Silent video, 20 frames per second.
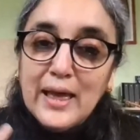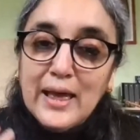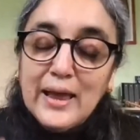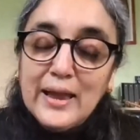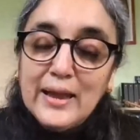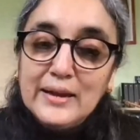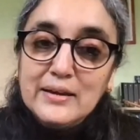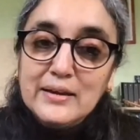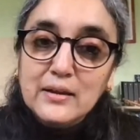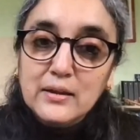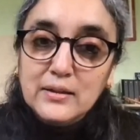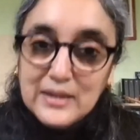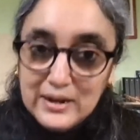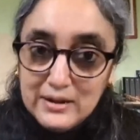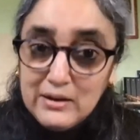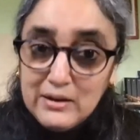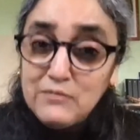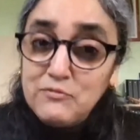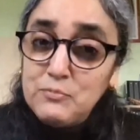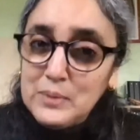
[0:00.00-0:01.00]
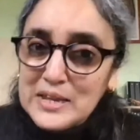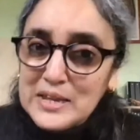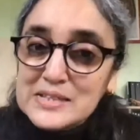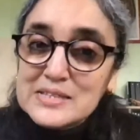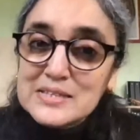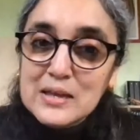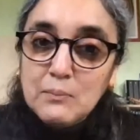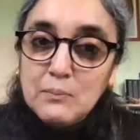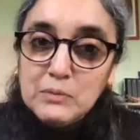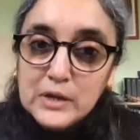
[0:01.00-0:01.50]
And there have
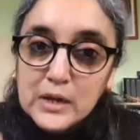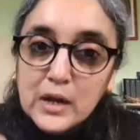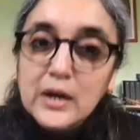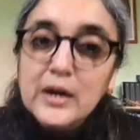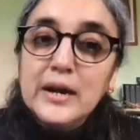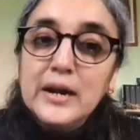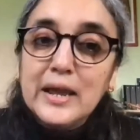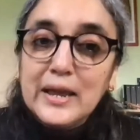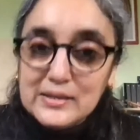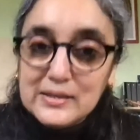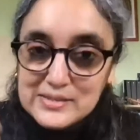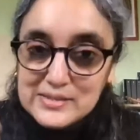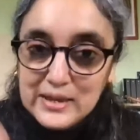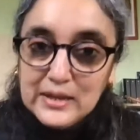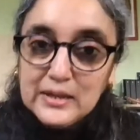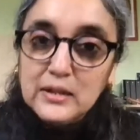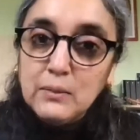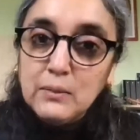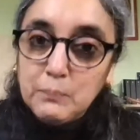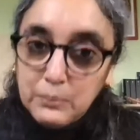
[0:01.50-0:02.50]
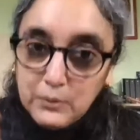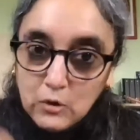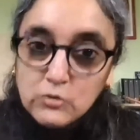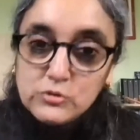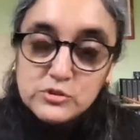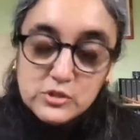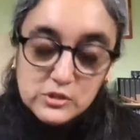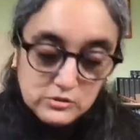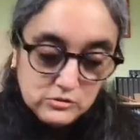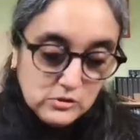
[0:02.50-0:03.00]
been some learnings in the
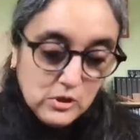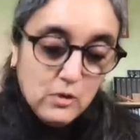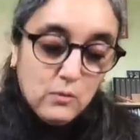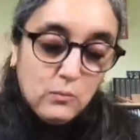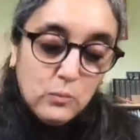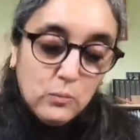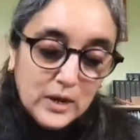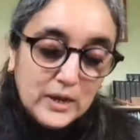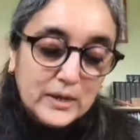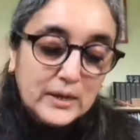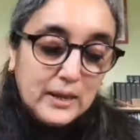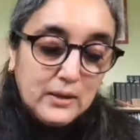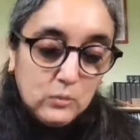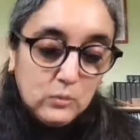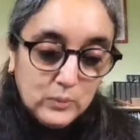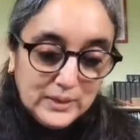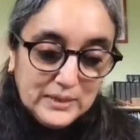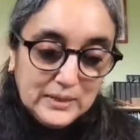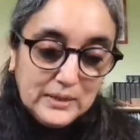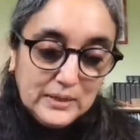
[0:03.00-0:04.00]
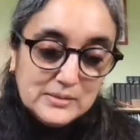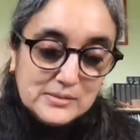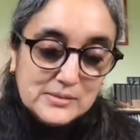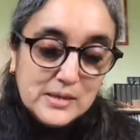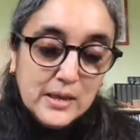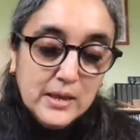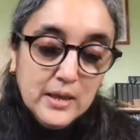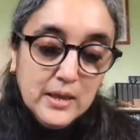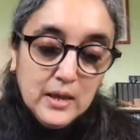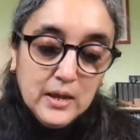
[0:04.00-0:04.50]
process of working with
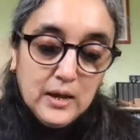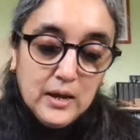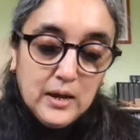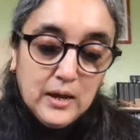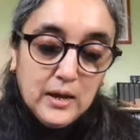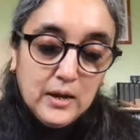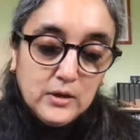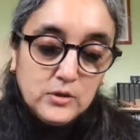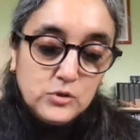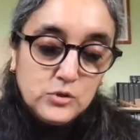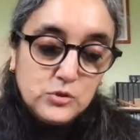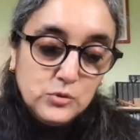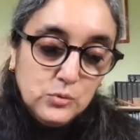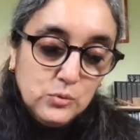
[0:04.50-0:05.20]
these uh,